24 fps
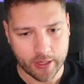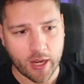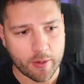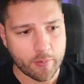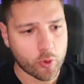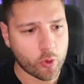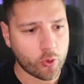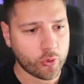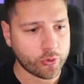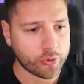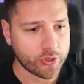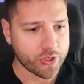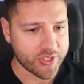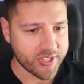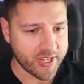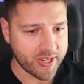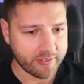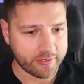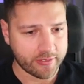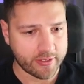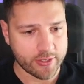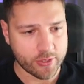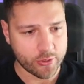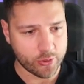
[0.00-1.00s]
I'm going to
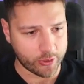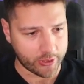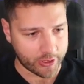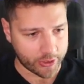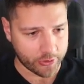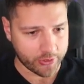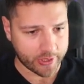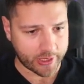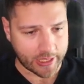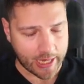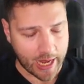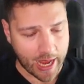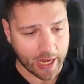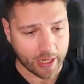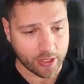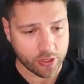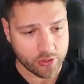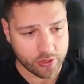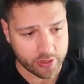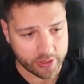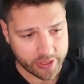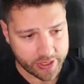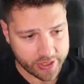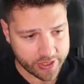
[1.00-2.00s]
save this so that you can
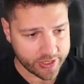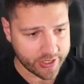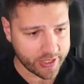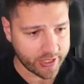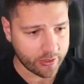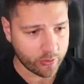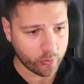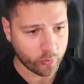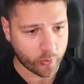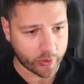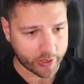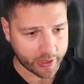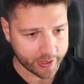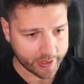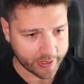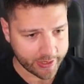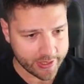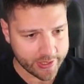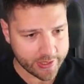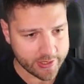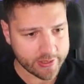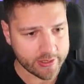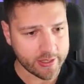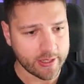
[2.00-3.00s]
actually see what it
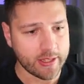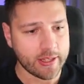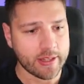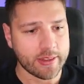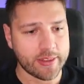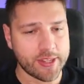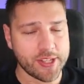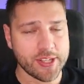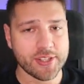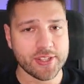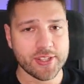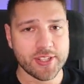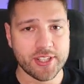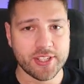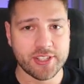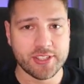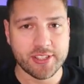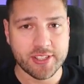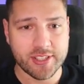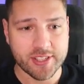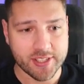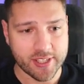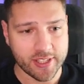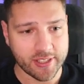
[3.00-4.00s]
is. This
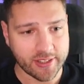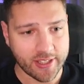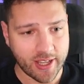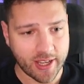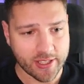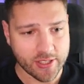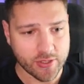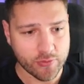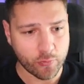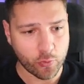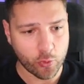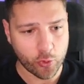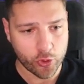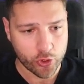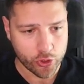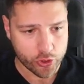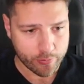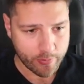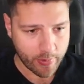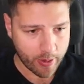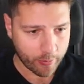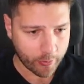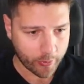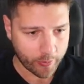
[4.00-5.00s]
is the syntax for
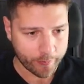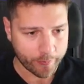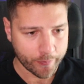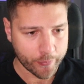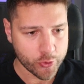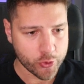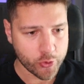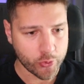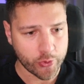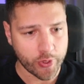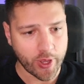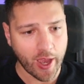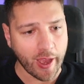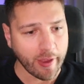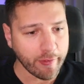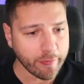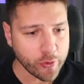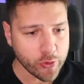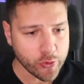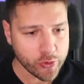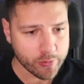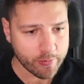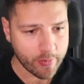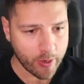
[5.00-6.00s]
use memo. So you
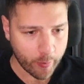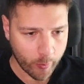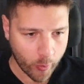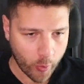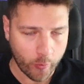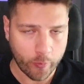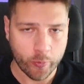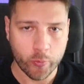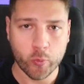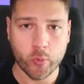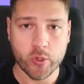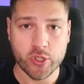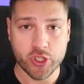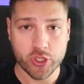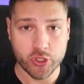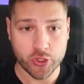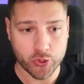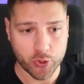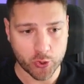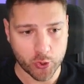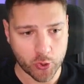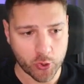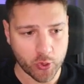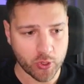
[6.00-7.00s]
have use memo, which
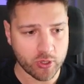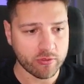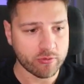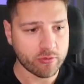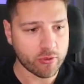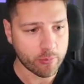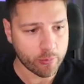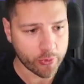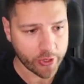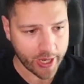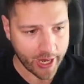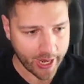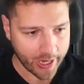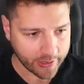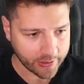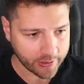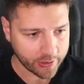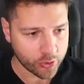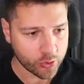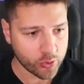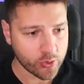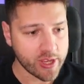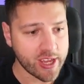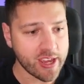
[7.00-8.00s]
is a hook from
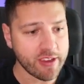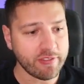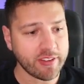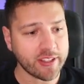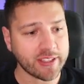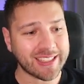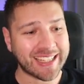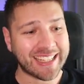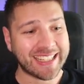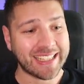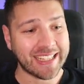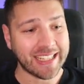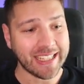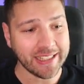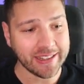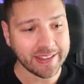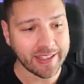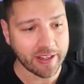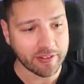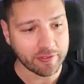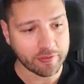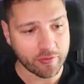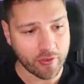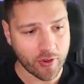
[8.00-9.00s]
React. You give it an
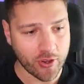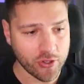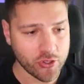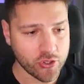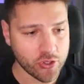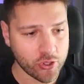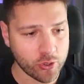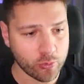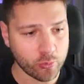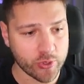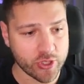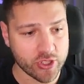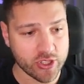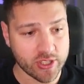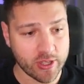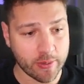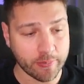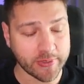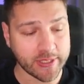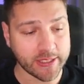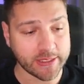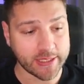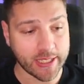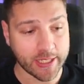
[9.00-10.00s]
inline function with
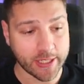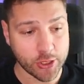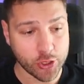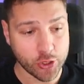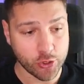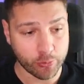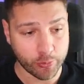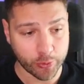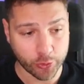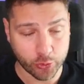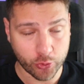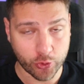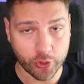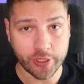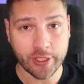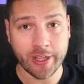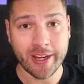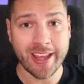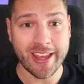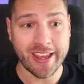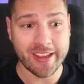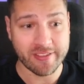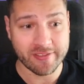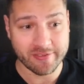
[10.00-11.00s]
something that it should
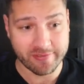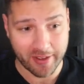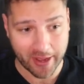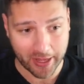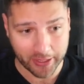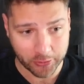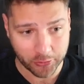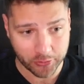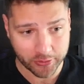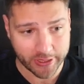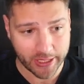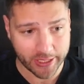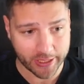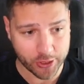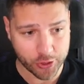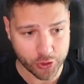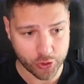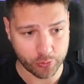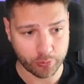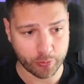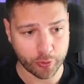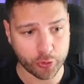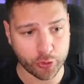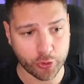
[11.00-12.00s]
return, a value that it
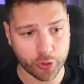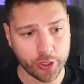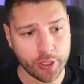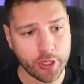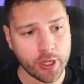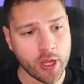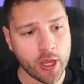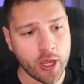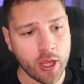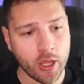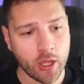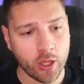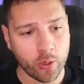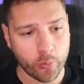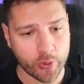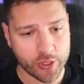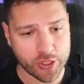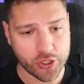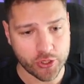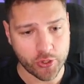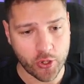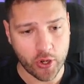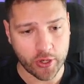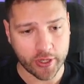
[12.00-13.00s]
should return,
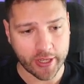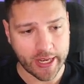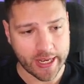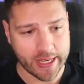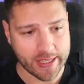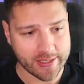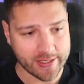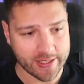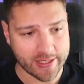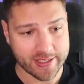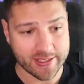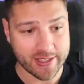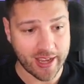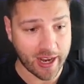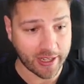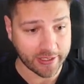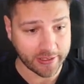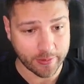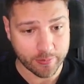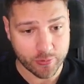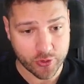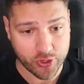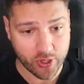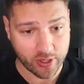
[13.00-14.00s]
which in our case is
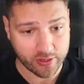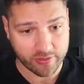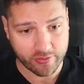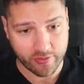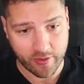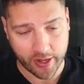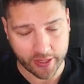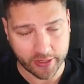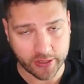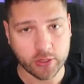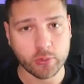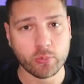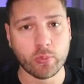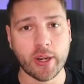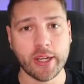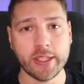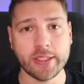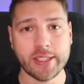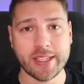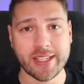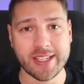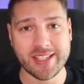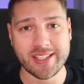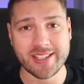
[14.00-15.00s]
items.find,
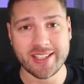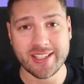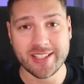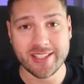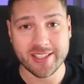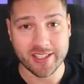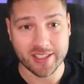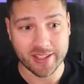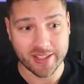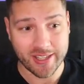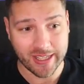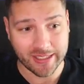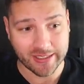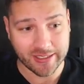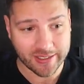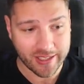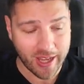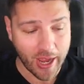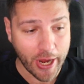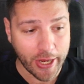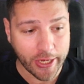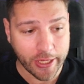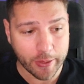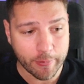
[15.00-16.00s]
right? It is the
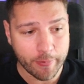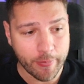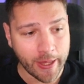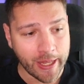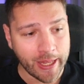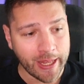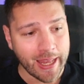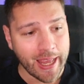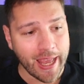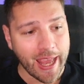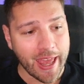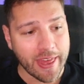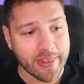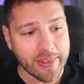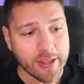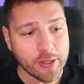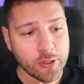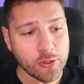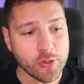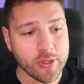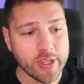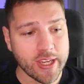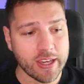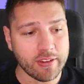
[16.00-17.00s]
selected item. And
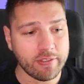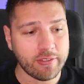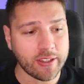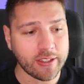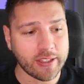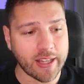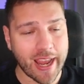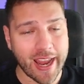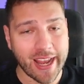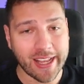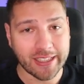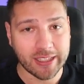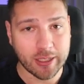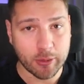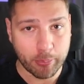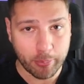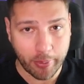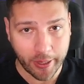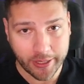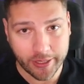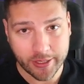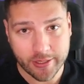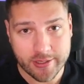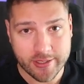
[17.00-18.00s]
then you give it a
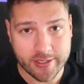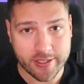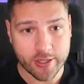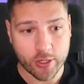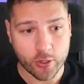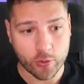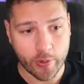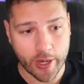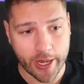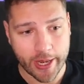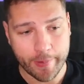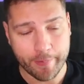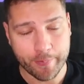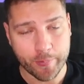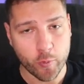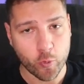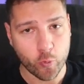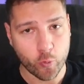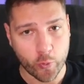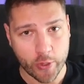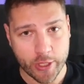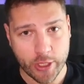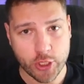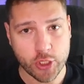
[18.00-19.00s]
dependency array,
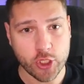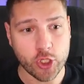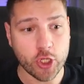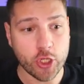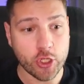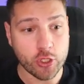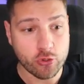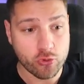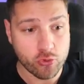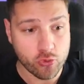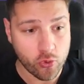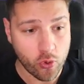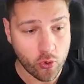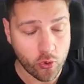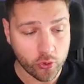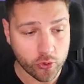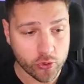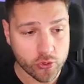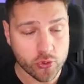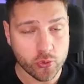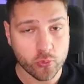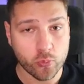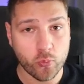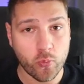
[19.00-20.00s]
which
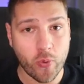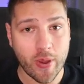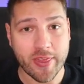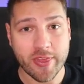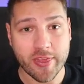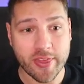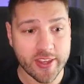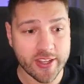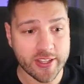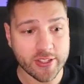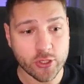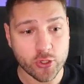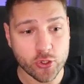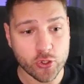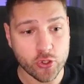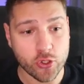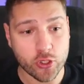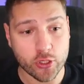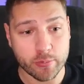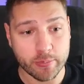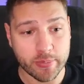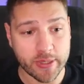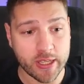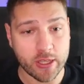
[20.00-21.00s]
controls when this
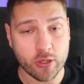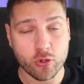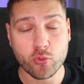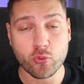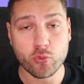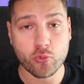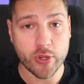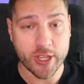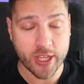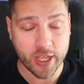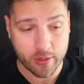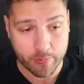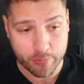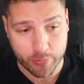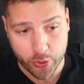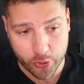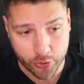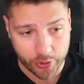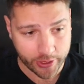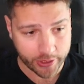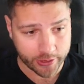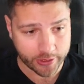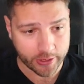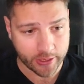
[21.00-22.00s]
should be
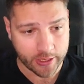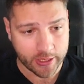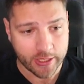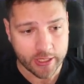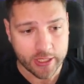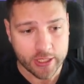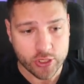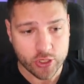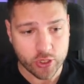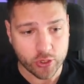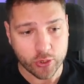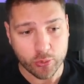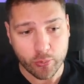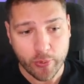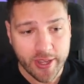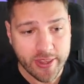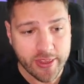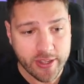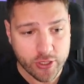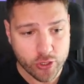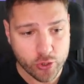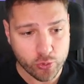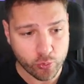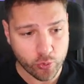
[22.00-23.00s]
recomputed. So the
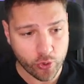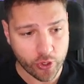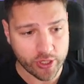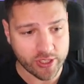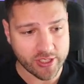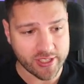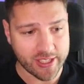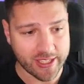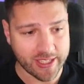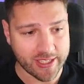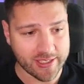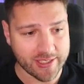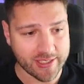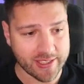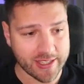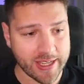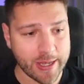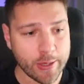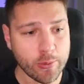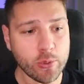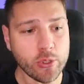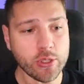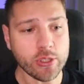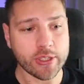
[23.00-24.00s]
way this works is
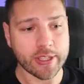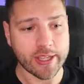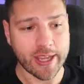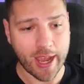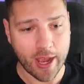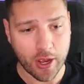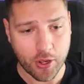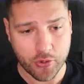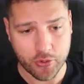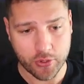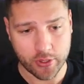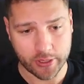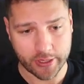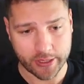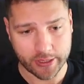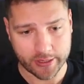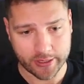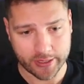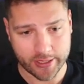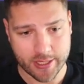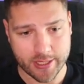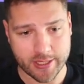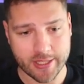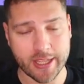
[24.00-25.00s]
it will
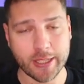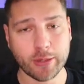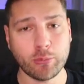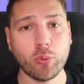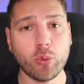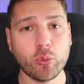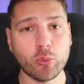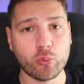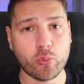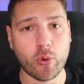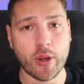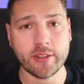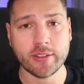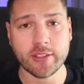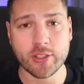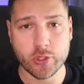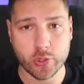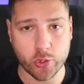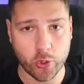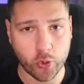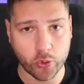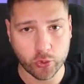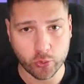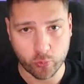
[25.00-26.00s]
calculate this. It will run
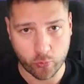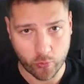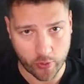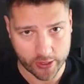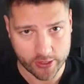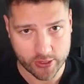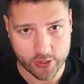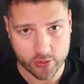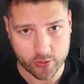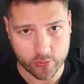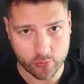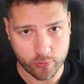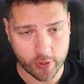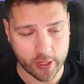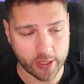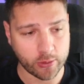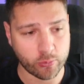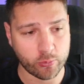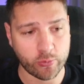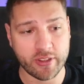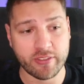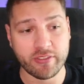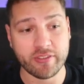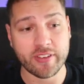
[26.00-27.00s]
this code once,
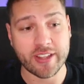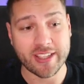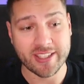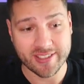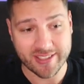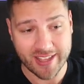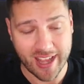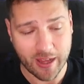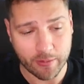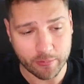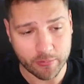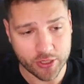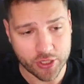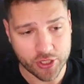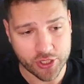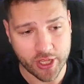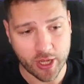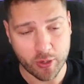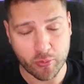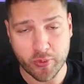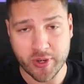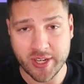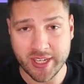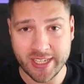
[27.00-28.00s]
right? We've
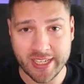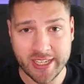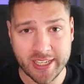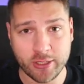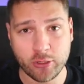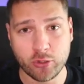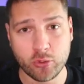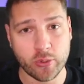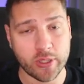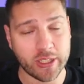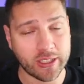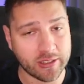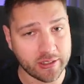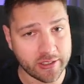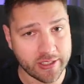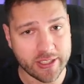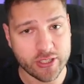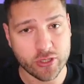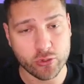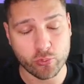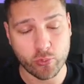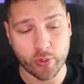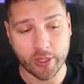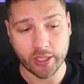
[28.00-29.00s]
established that we need to at
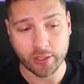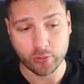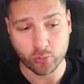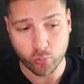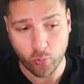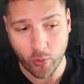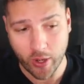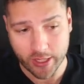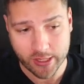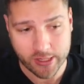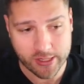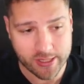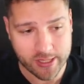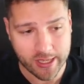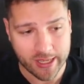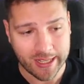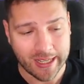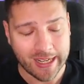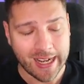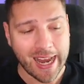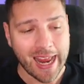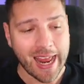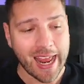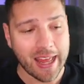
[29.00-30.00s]
least run it once
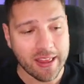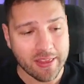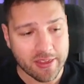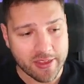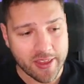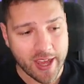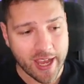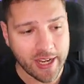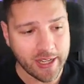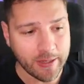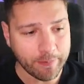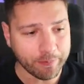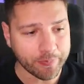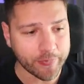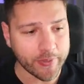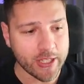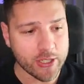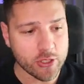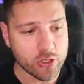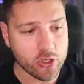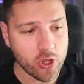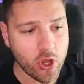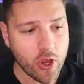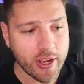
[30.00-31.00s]
and then
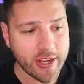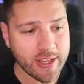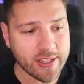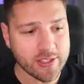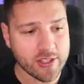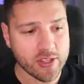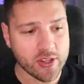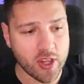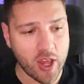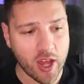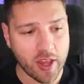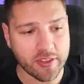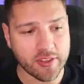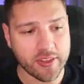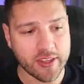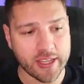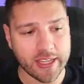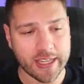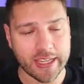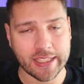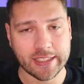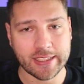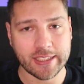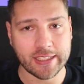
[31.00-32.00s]
as long as
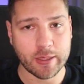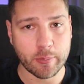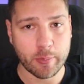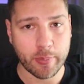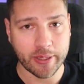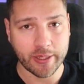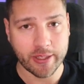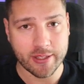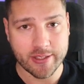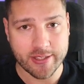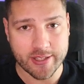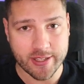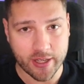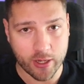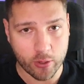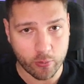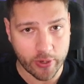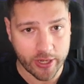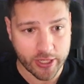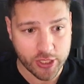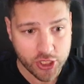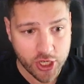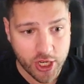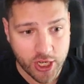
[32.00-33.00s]
nothing in the dependency
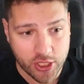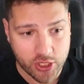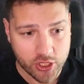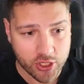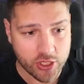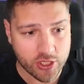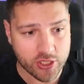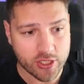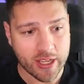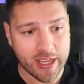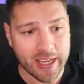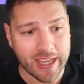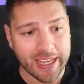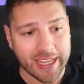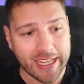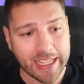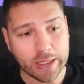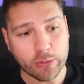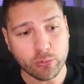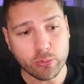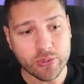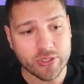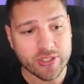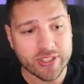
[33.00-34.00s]
array changes,
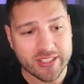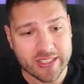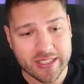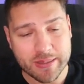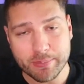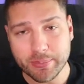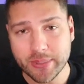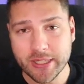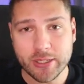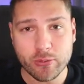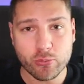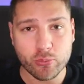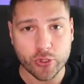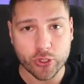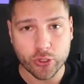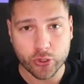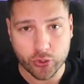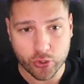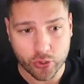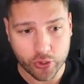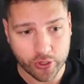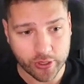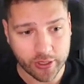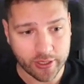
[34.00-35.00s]
it will simply
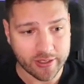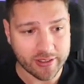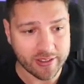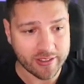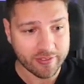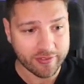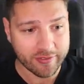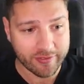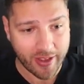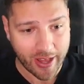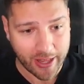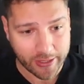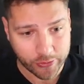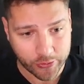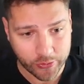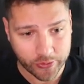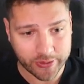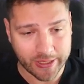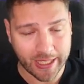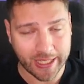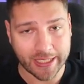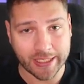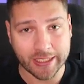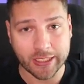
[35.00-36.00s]
return the
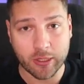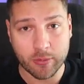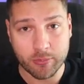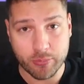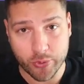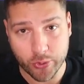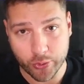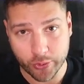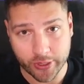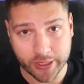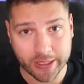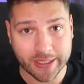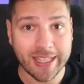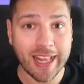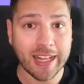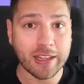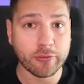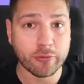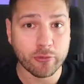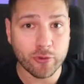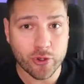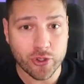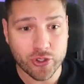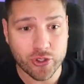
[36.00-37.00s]
value that it computed that